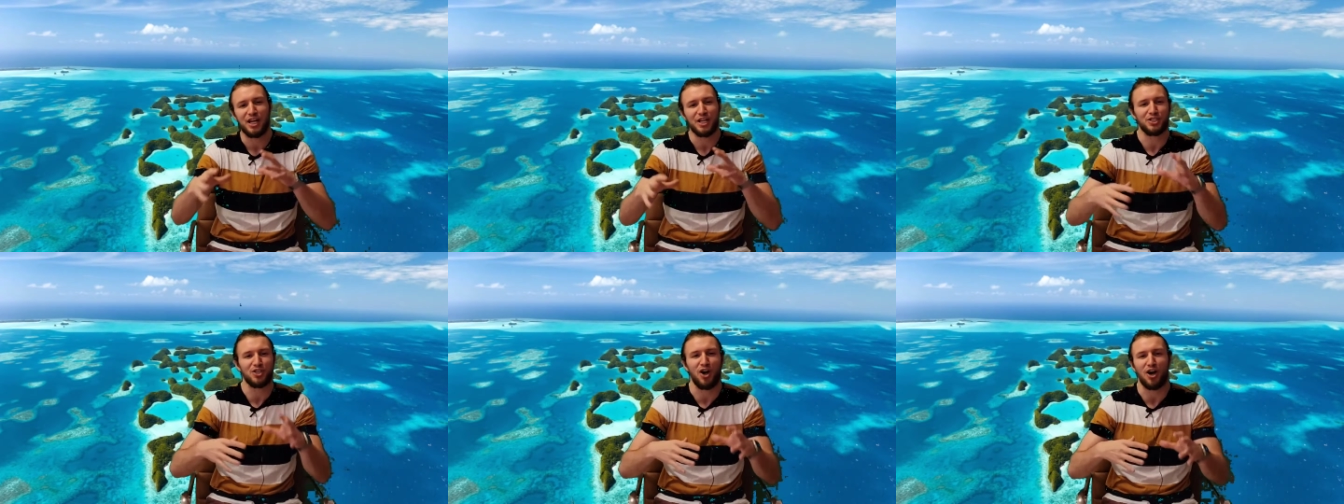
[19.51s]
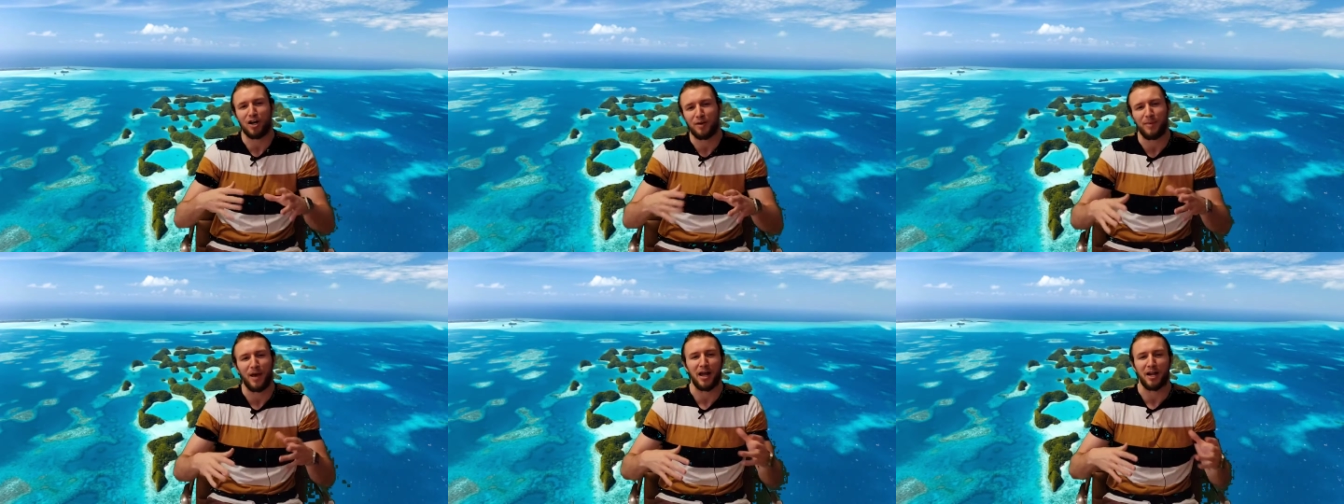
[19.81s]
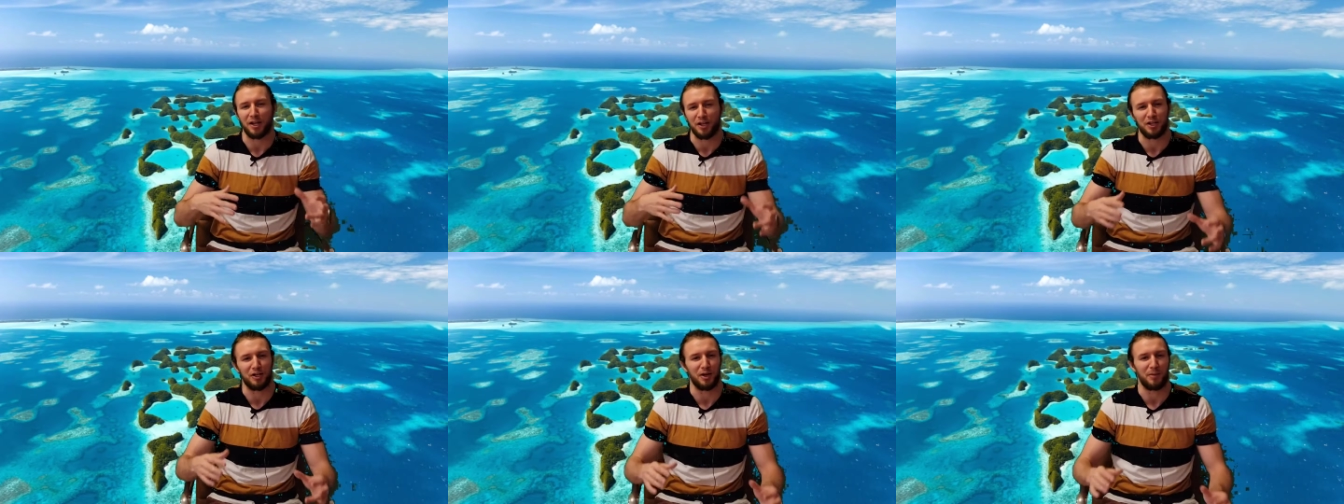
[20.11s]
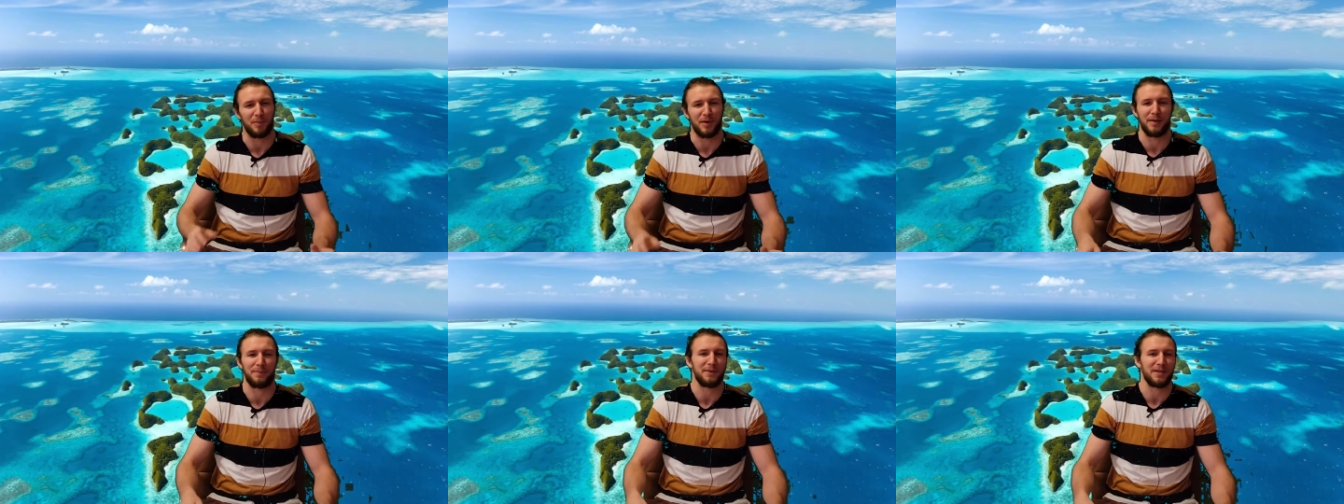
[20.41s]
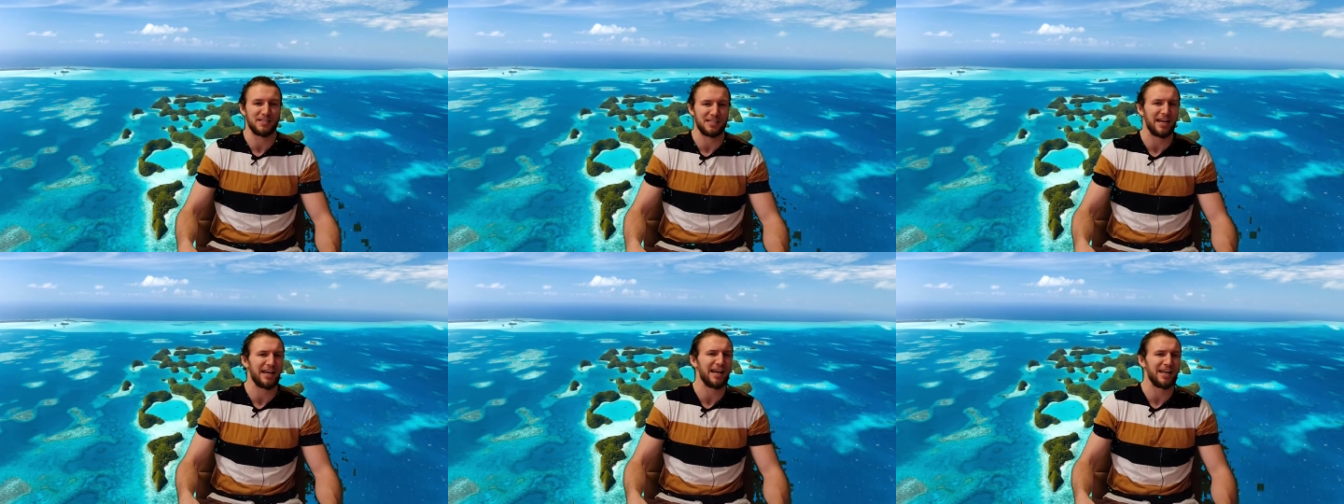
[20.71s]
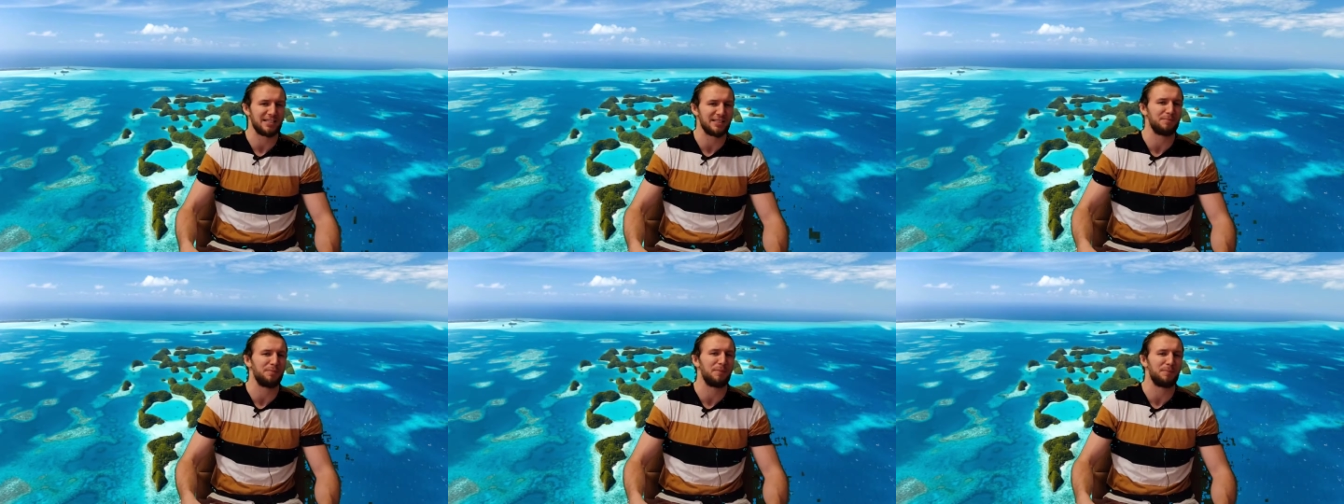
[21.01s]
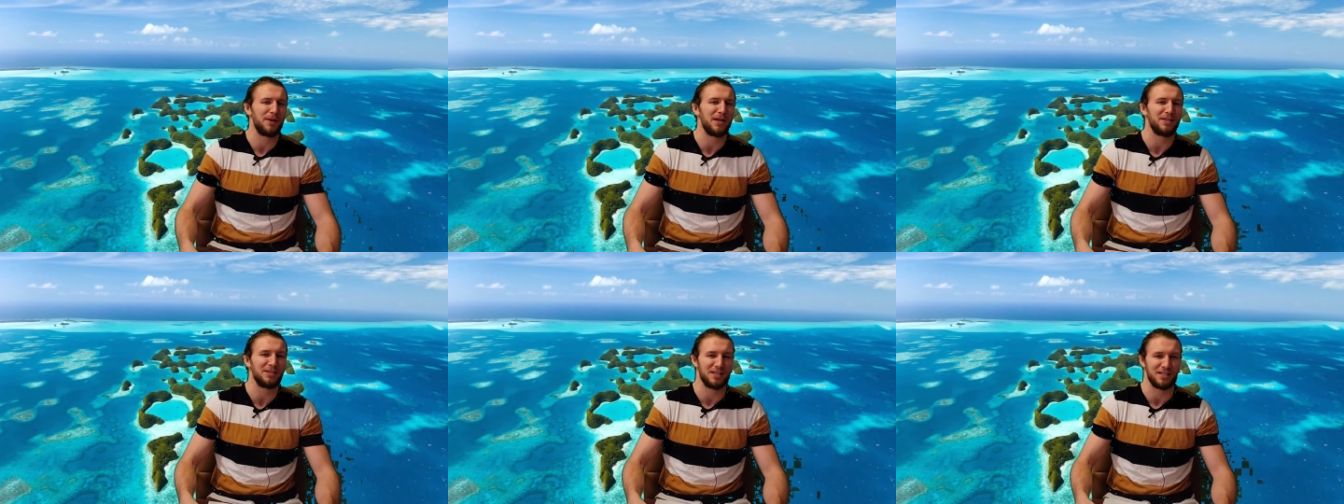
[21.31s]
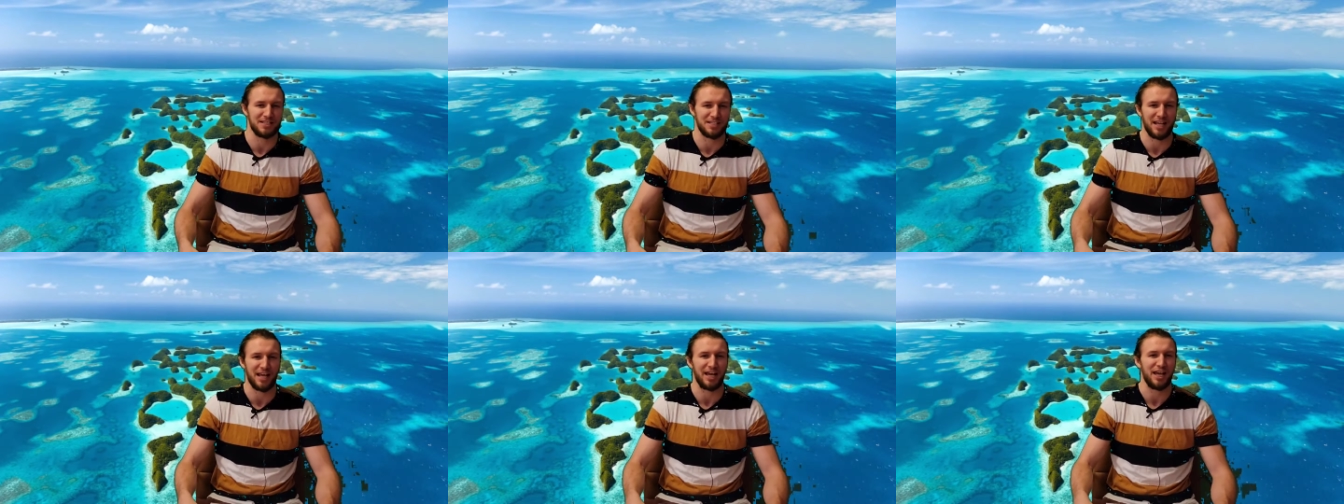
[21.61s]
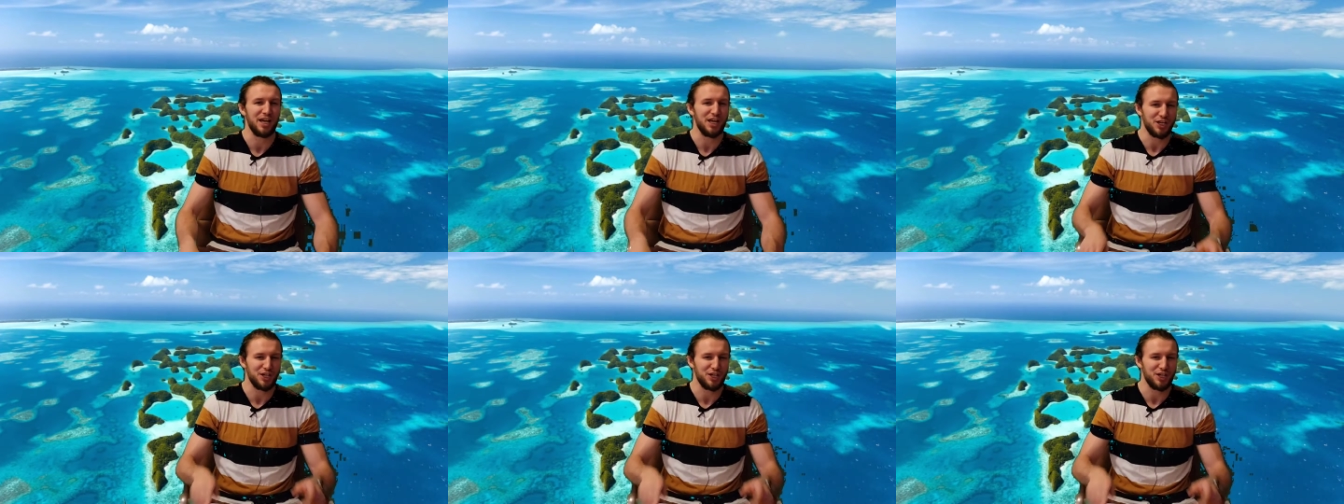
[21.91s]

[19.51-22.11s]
talk about it a little bit because I got some opinions that